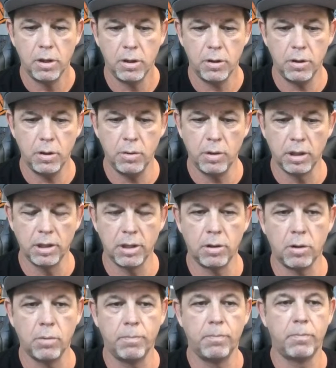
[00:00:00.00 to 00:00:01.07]
you a
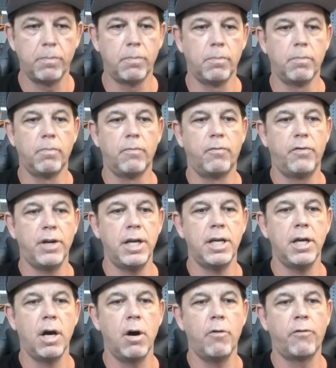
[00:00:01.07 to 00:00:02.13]
little
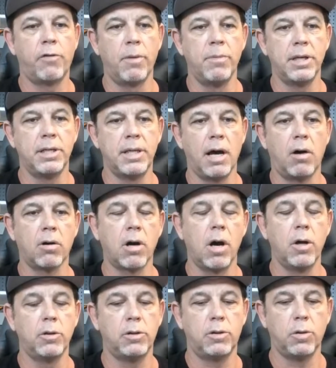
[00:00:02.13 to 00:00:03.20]
video from the
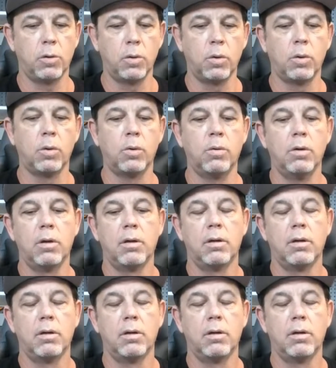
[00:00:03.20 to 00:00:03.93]
Delco Tool